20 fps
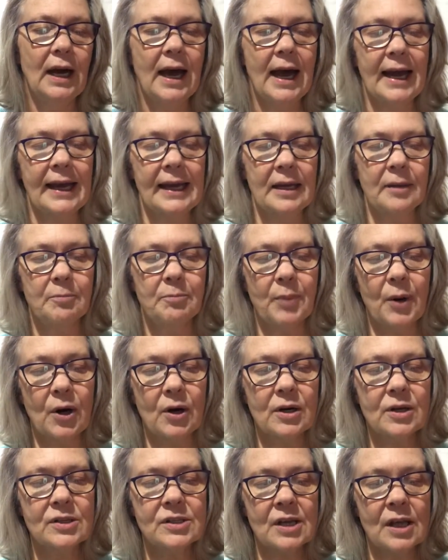I had
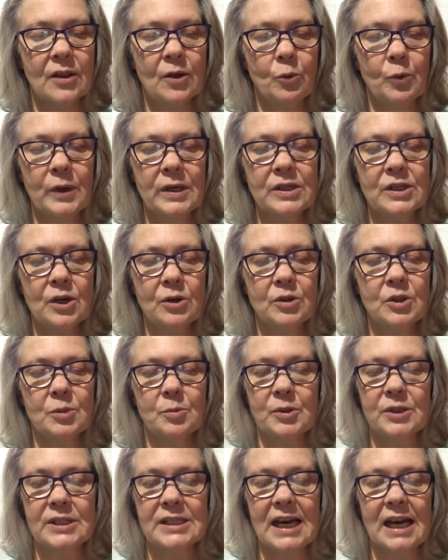bars on the window to
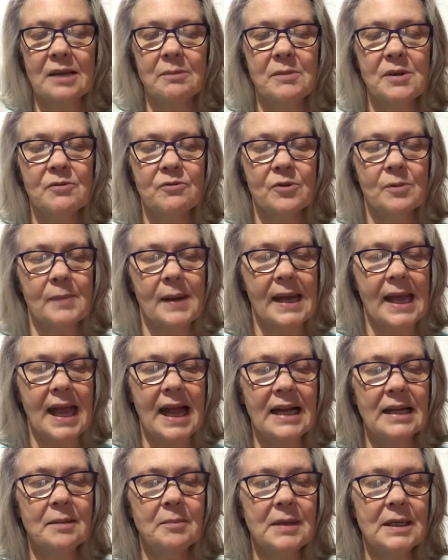protect me from my
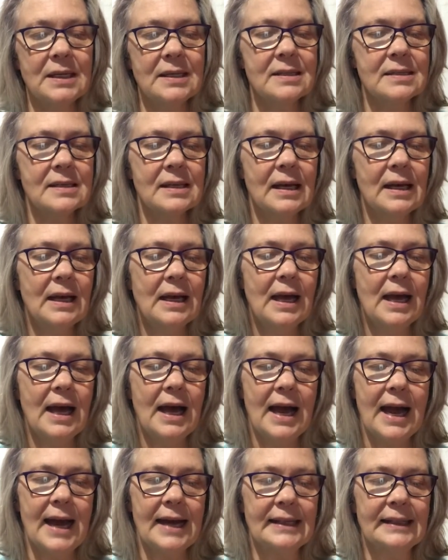enemies.
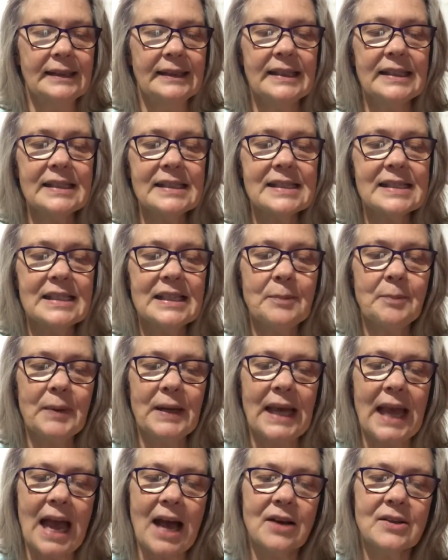I had a little
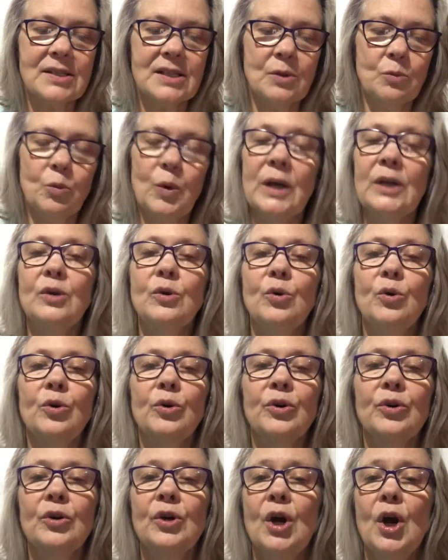sleeping house in one
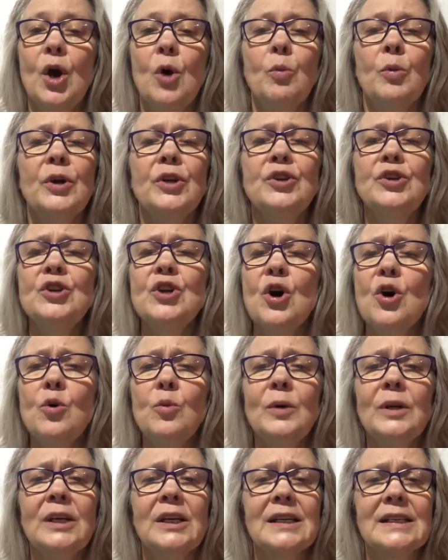corner where no
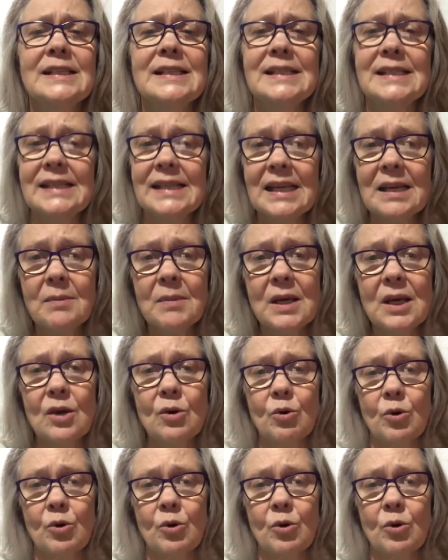one could see me